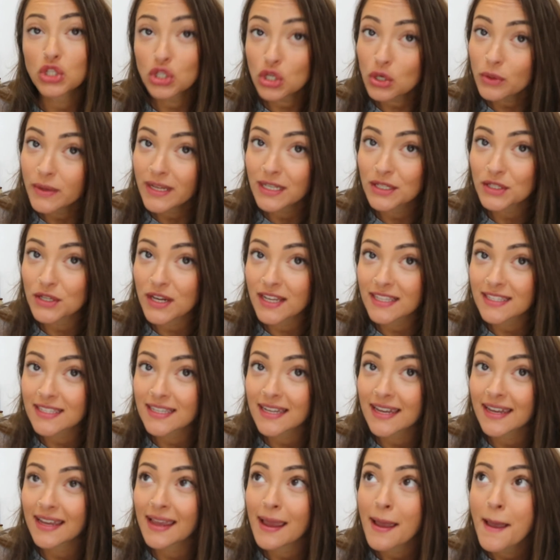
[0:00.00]
too
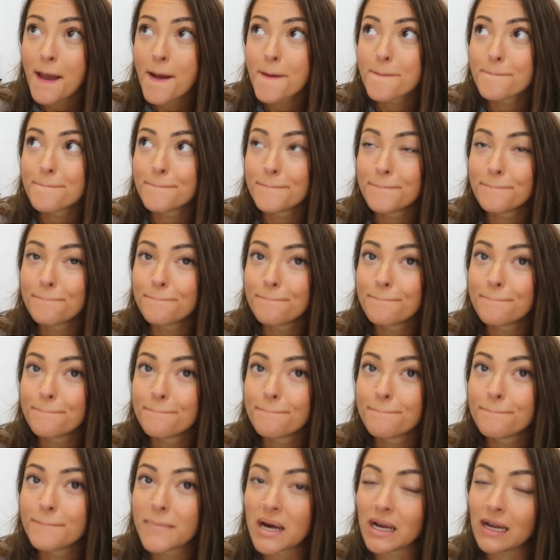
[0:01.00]
interesting,
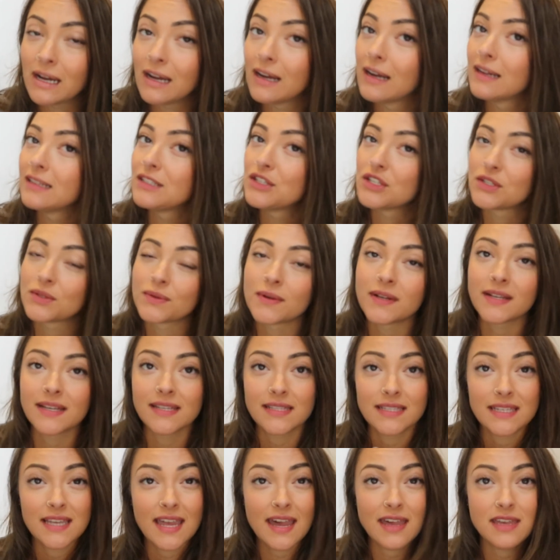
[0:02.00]
but I just
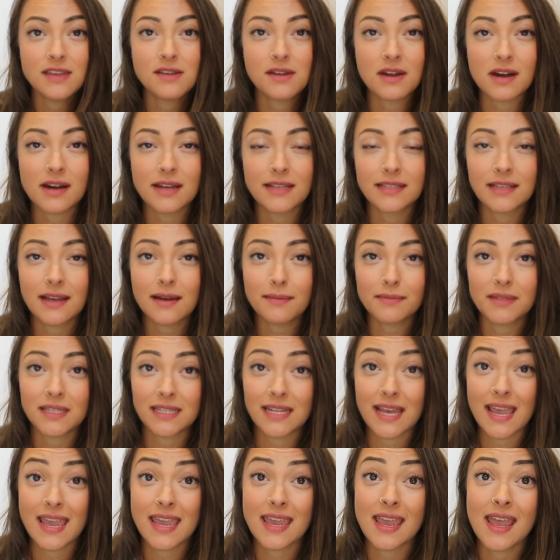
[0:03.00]
wanted to get you guys up to
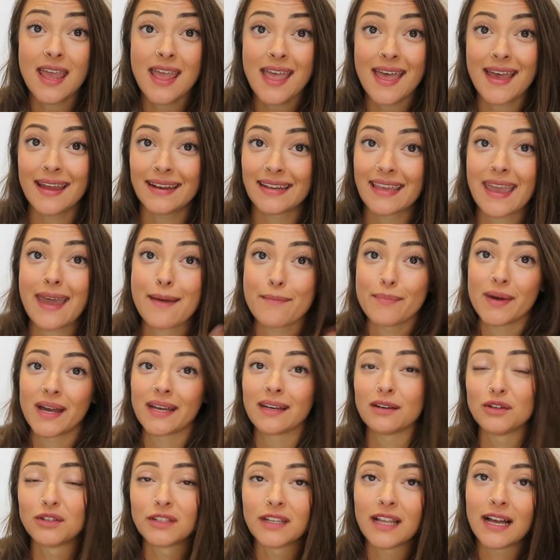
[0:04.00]
date and get
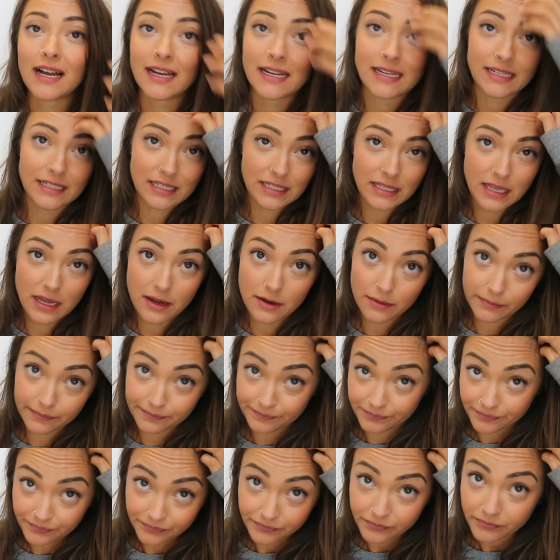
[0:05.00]
back online. So
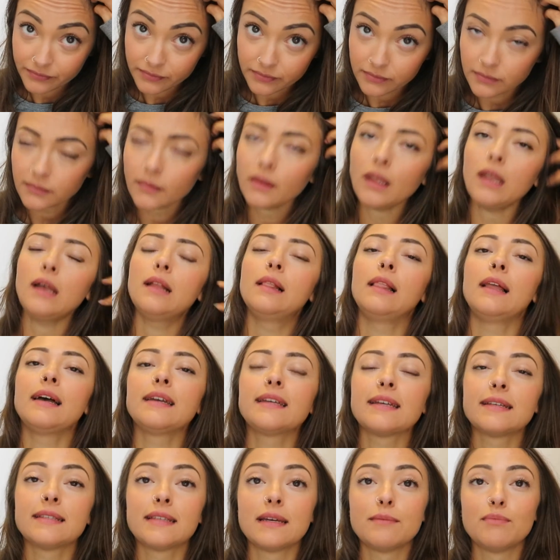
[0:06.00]

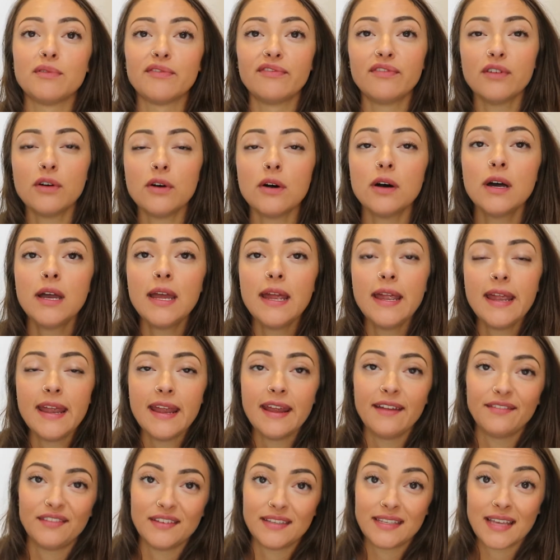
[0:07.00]
like I said before,
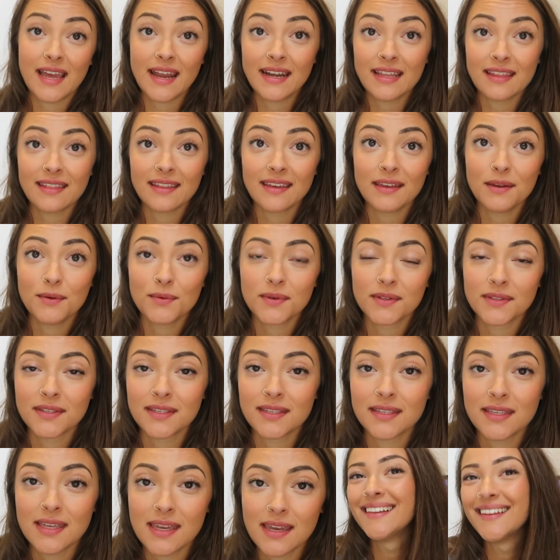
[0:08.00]
if there's anything you want to
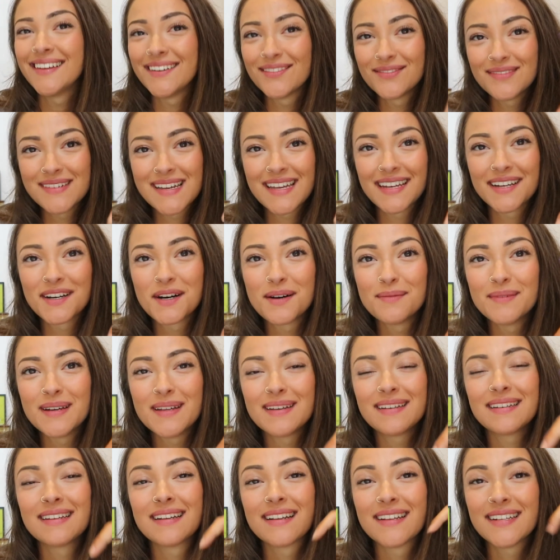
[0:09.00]
see, leave me a
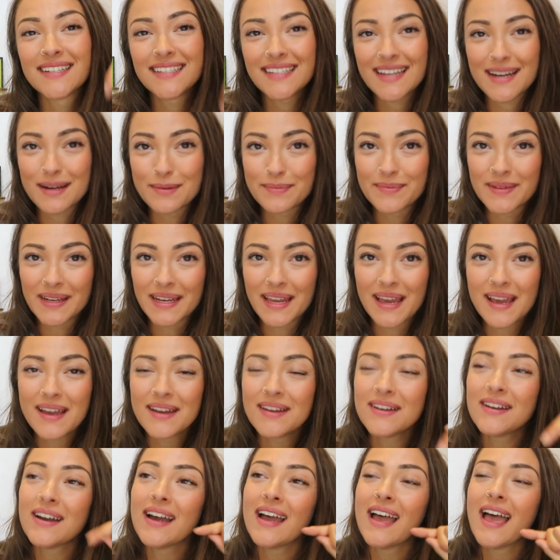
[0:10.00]
comment down
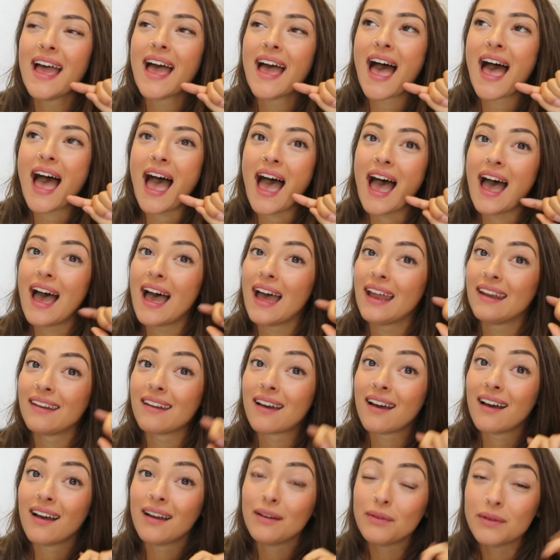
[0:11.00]
below and
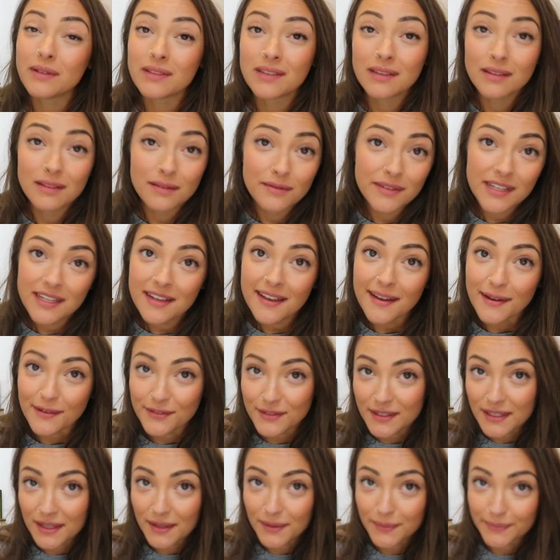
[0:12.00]
I will do the video
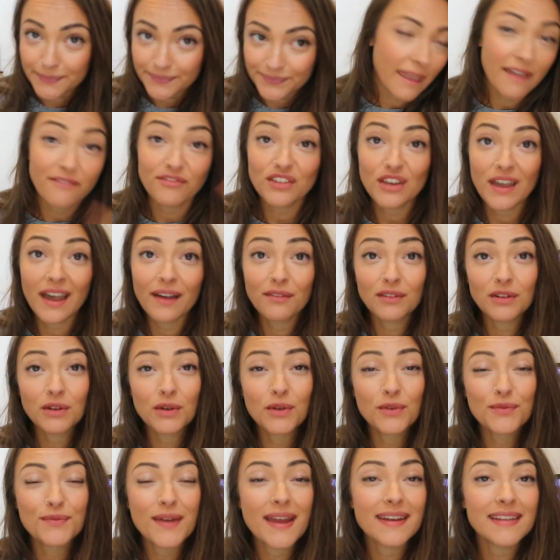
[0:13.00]
for you. If you haven't
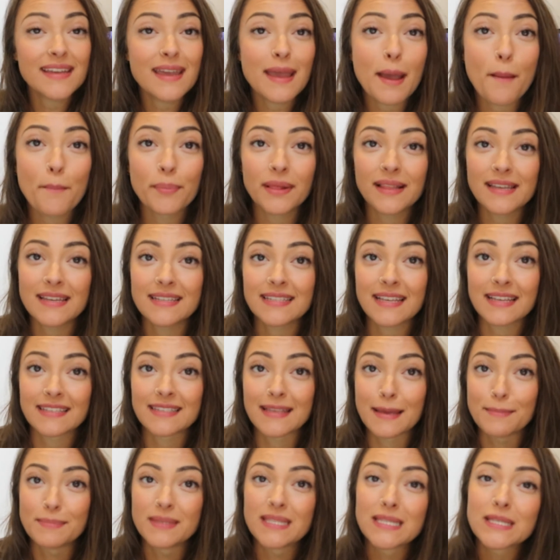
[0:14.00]
already, please
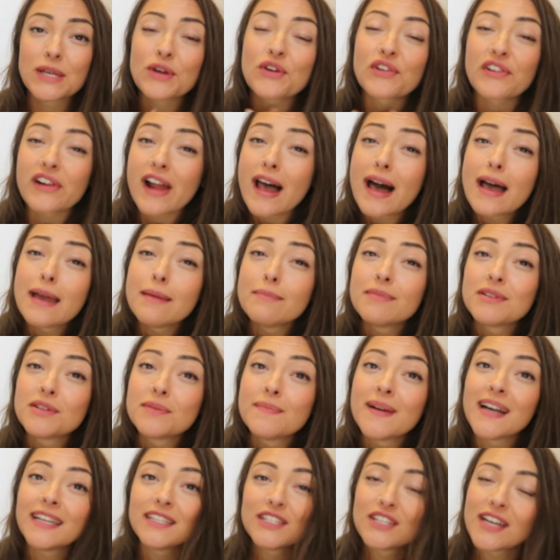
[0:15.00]
subscribe to
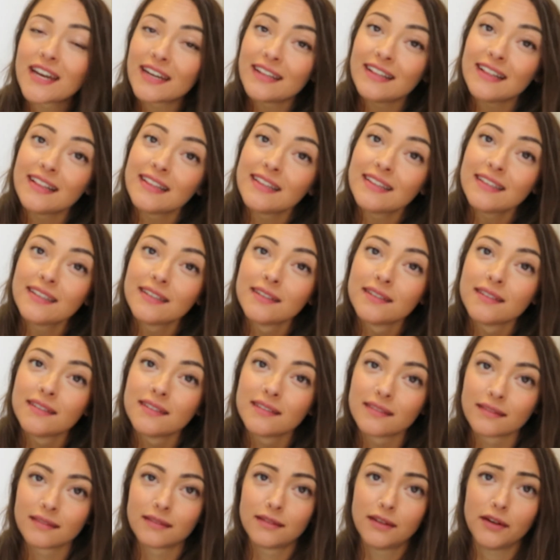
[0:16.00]
my channel.
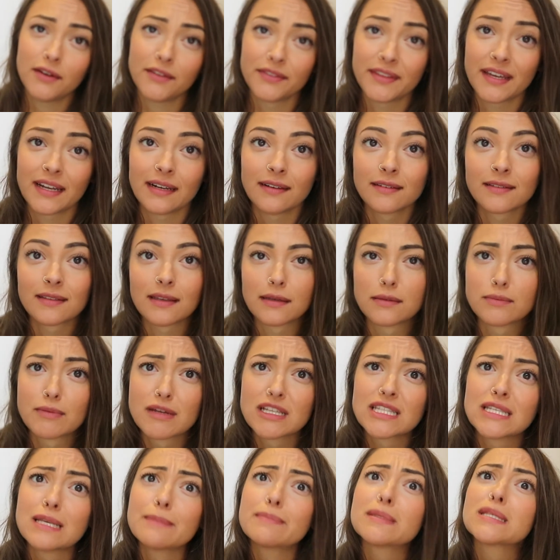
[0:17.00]
God, that looked desperate.
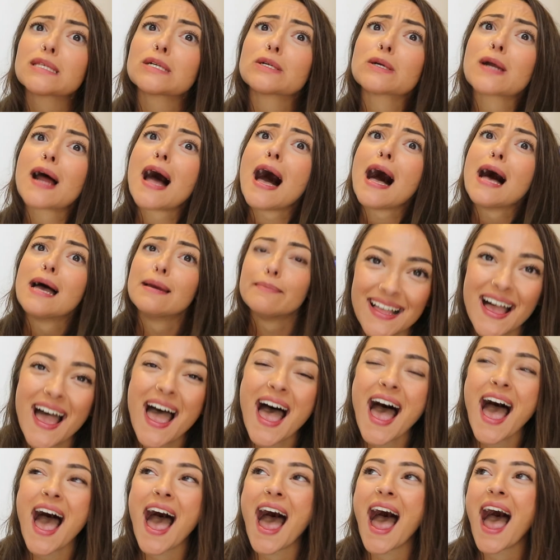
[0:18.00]
Subscribe
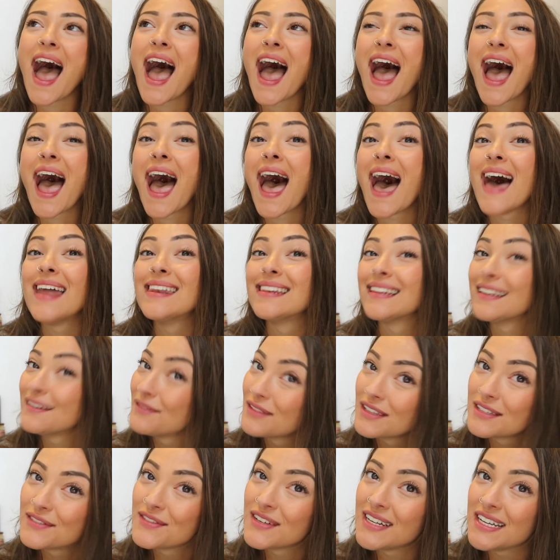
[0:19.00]
and leave
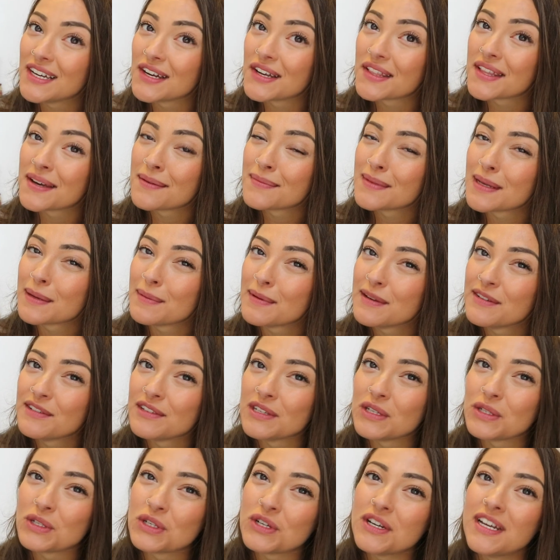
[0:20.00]
this video a thumbs up if you
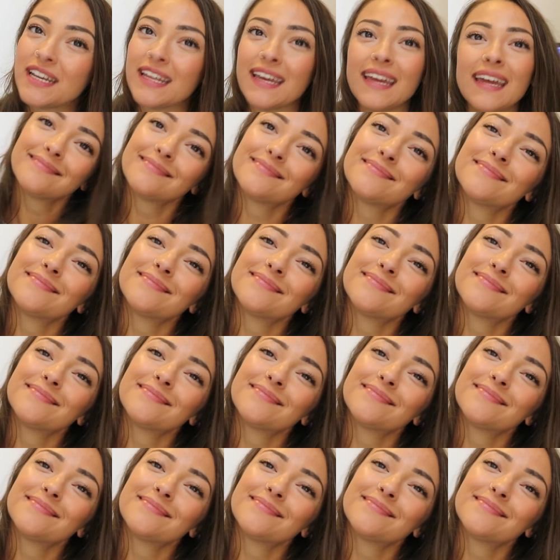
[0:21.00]
enjoyed it.